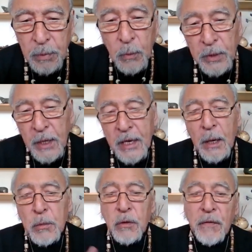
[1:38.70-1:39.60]
But when I
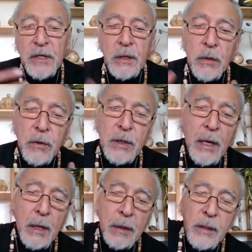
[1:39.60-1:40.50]
came to visit her
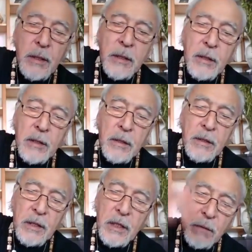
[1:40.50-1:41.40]
land,
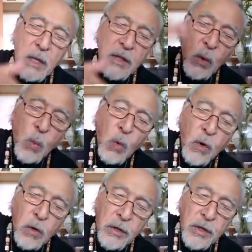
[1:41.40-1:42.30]
the
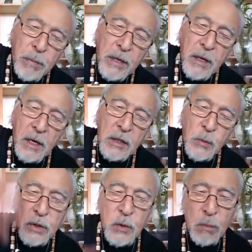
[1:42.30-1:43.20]
wall of the big
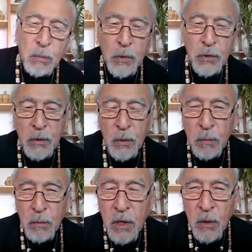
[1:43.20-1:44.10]
ice was more
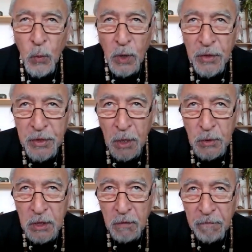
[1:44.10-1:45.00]

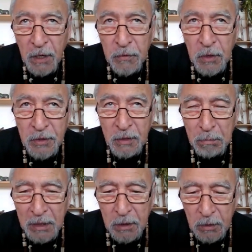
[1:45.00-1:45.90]

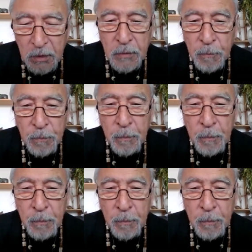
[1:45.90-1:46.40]
1,500 meters.